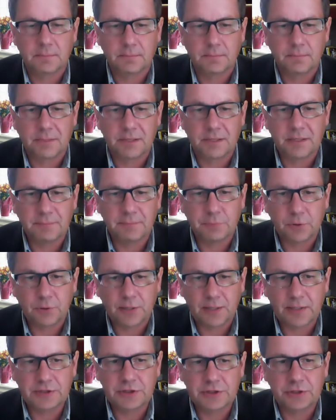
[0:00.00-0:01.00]

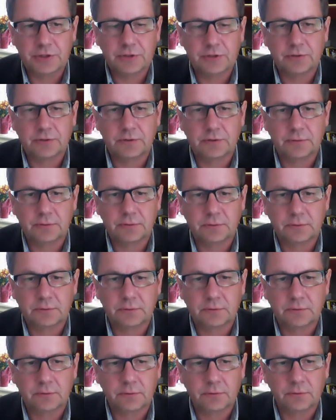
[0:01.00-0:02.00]
manipulation
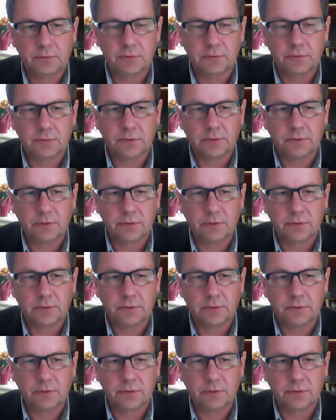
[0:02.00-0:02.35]
or